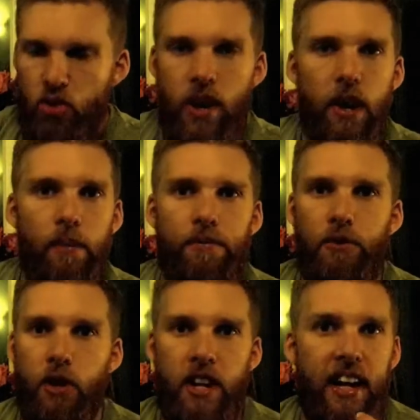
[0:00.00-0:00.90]
Straight up
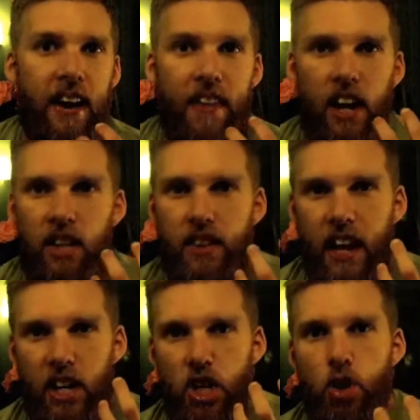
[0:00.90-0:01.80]
front, you get
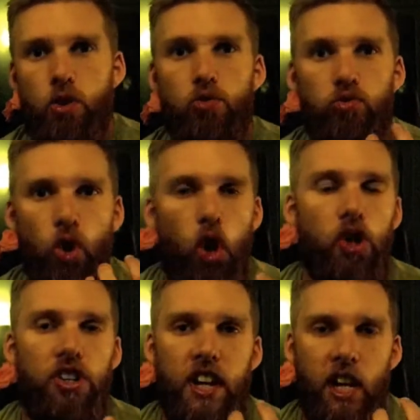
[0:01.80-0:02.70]
that huge
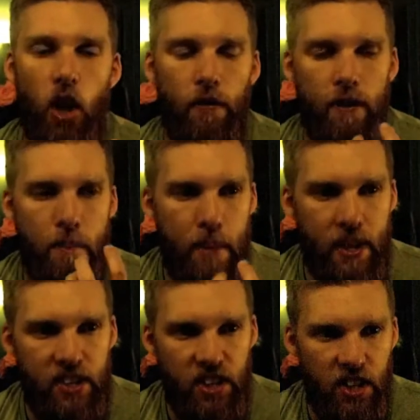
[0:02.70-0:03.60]
roasty coffee
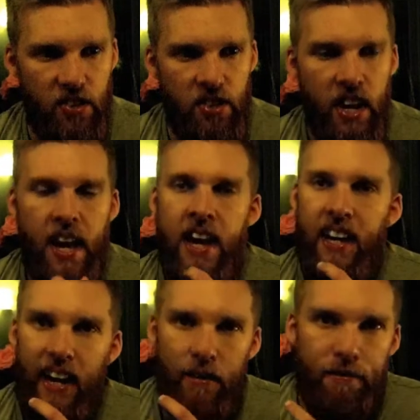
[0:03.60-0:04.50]
bitterness.
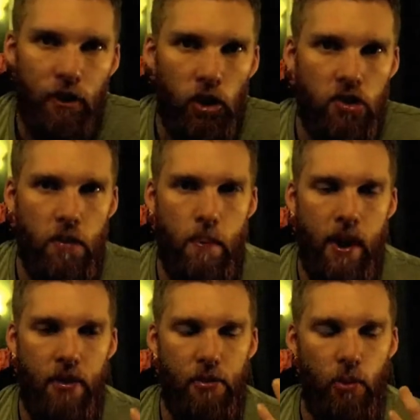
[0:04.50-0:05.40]
Kind of follows the
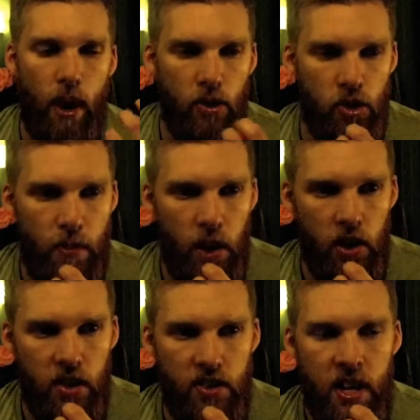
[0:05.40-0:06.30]
beer throughout, to be
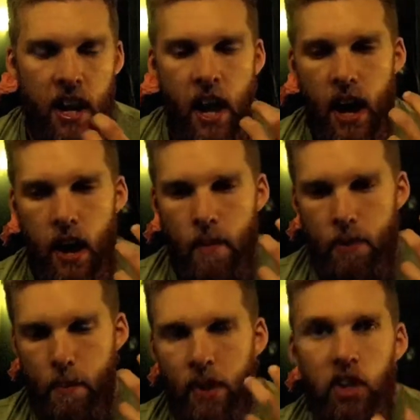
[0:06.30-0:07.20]
honest.
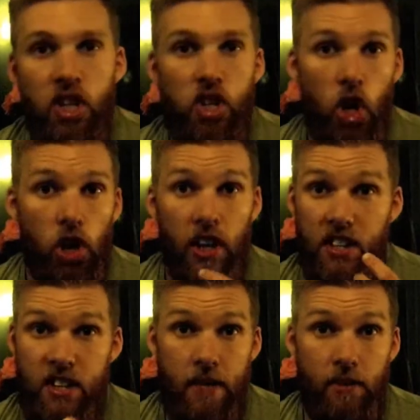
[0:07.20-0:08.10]
The milky
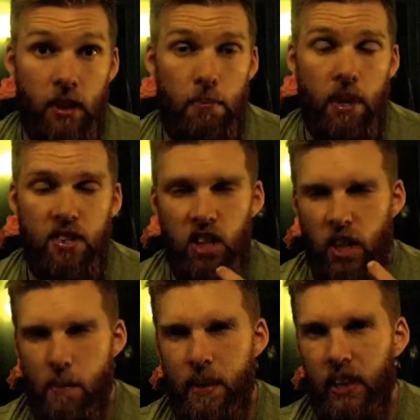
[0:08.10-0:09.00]
chocolate is definitely
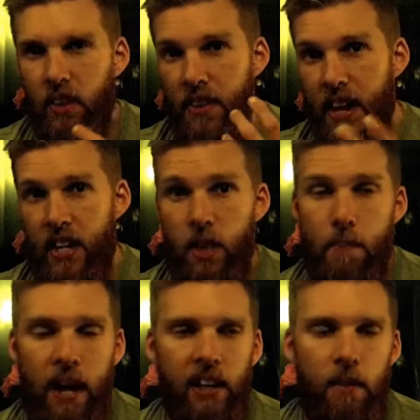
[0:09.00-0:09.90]
present in the middle and the end of
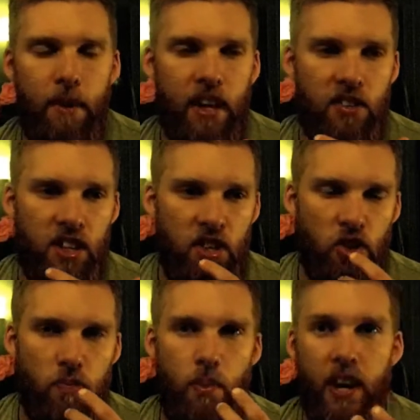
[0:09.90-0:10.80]
the palate because
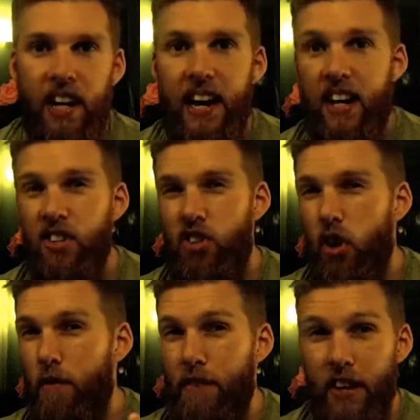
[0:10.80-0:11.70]
it does bring a nice
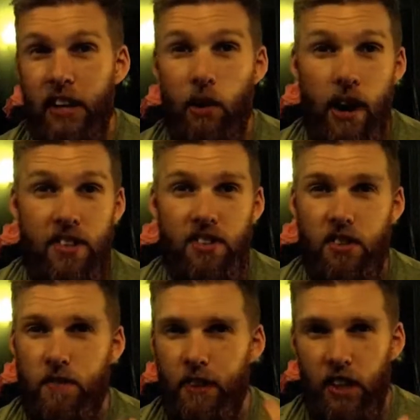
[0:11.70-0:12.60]
sort of vanilla
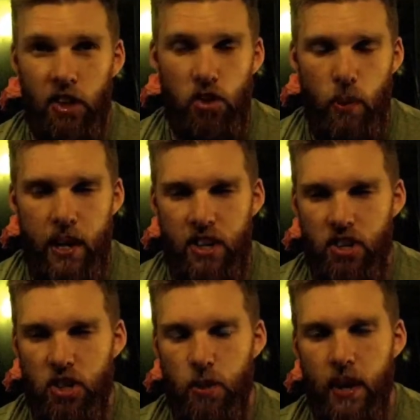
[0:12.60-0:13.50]
essence, vanilla
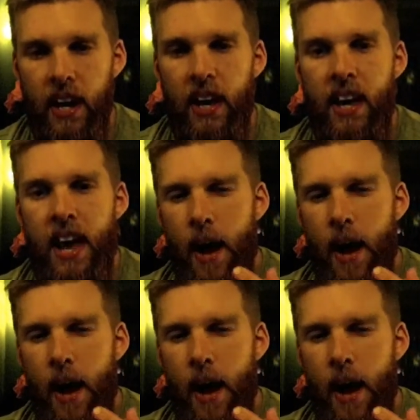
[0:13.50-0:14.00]
sweetness to it.